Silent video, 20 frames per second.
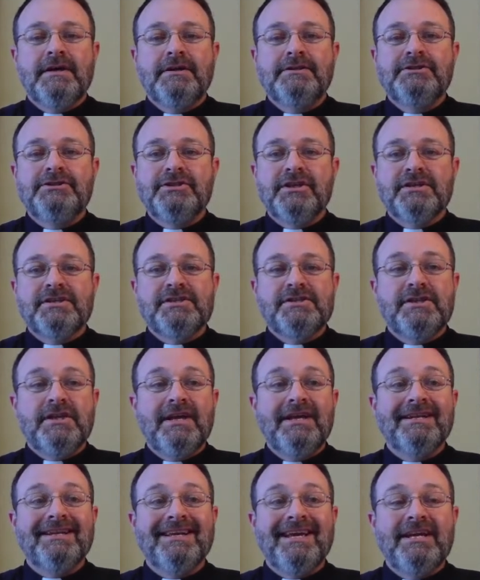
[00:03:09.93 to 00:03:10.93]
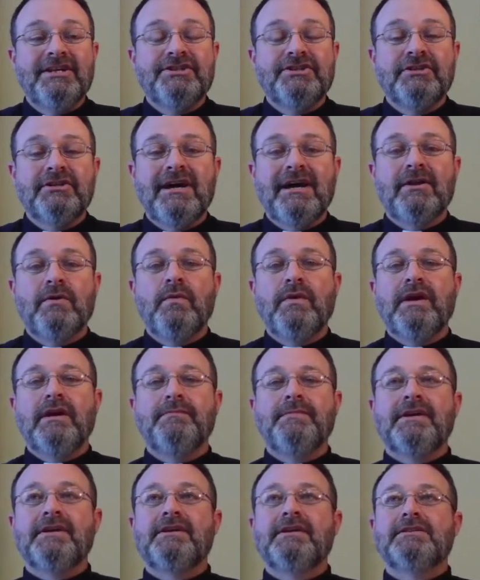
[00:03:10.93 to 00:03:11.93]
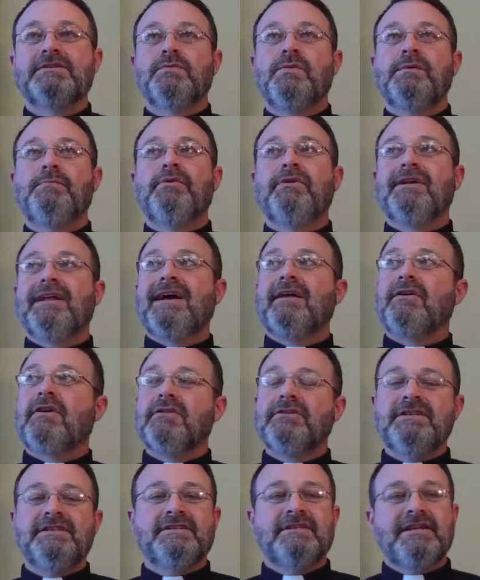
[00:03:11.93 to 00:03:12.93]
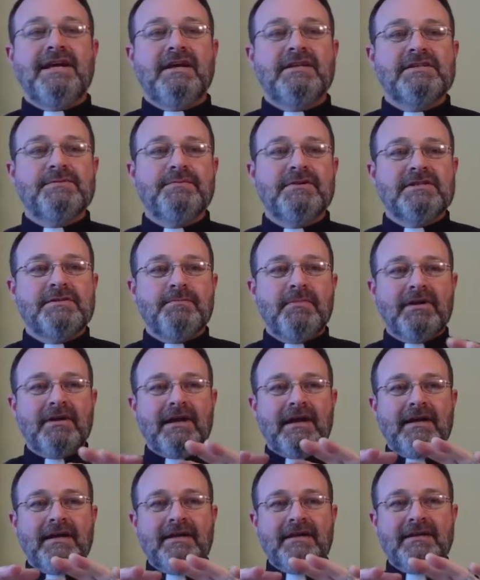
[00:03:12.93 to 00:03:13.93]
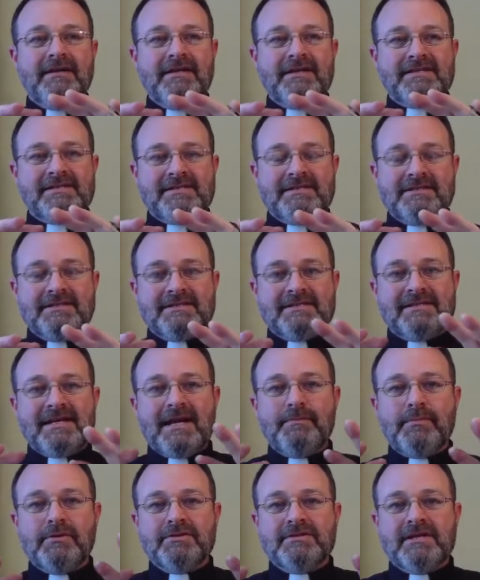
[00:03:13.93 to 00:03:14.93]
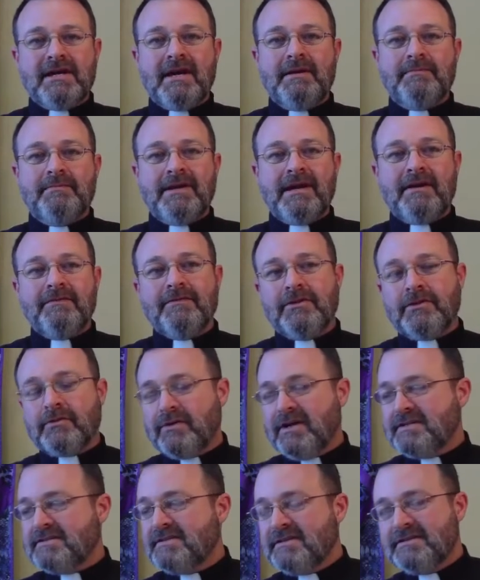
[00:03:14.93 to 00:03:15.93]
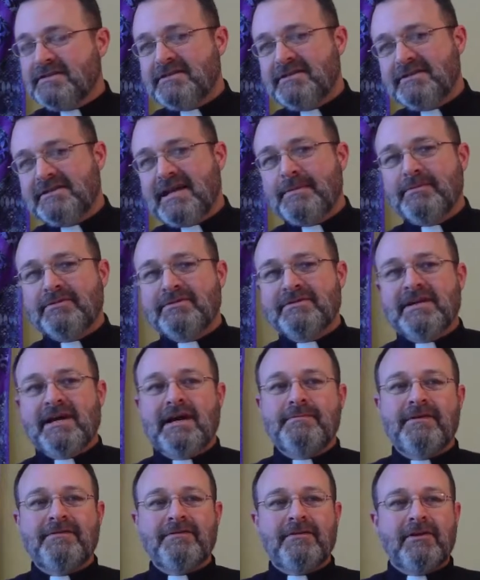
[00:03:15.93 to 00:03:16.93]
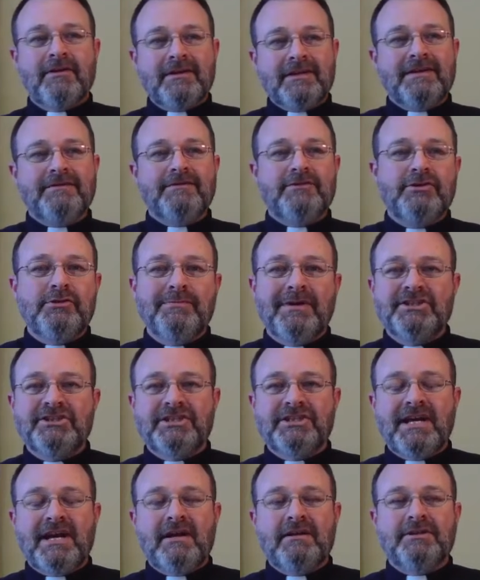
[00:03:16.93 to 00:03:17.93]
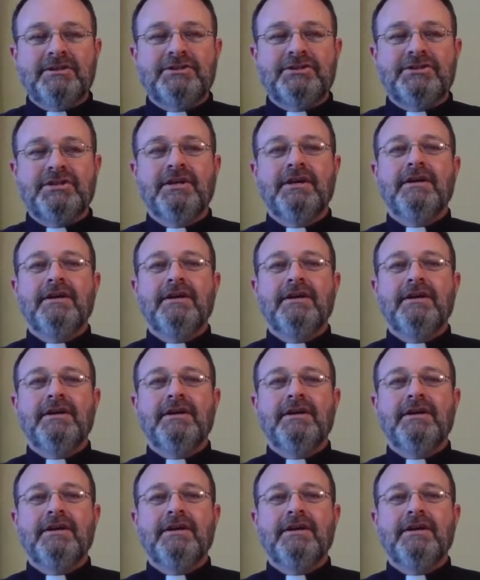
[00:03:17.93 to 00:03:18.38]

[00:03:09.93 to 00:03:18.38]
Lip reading: just in case you're not aware, because we put out all these announcements, but in this disciple time now, for the rest of this disciple time, I've already given you my challenge.